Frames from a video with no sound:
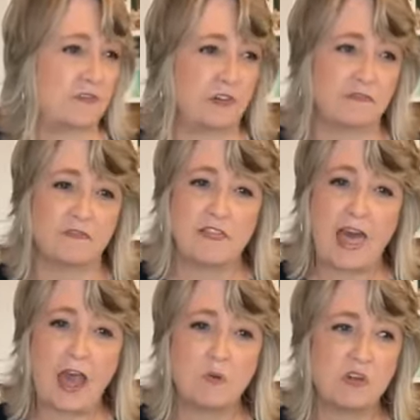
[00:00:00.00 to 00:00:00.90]
of different
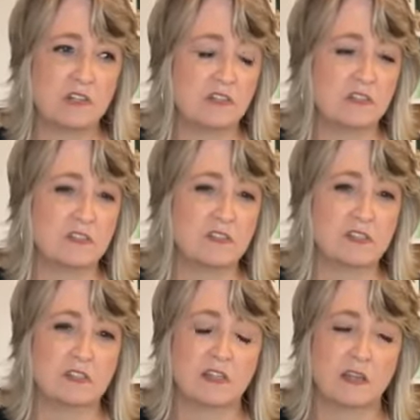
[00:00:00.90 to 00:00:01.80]

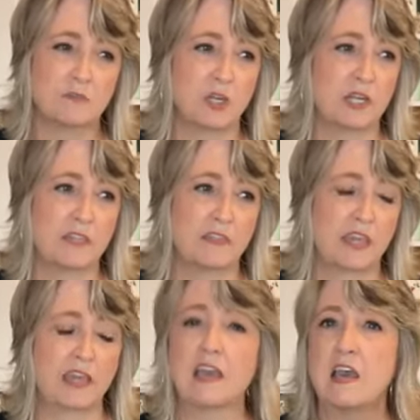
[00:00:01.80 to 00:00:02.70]
flowers. I'm trying to
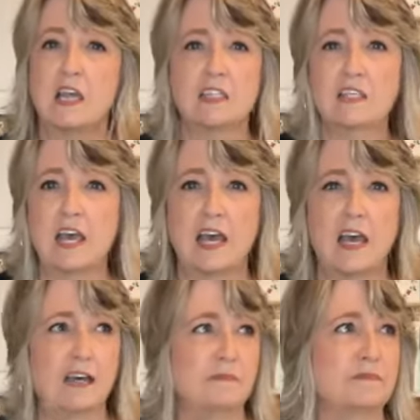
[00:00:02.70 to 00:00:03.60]
think,
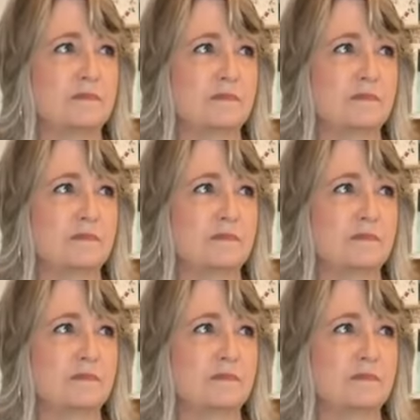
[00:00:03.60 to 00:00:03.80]
uh,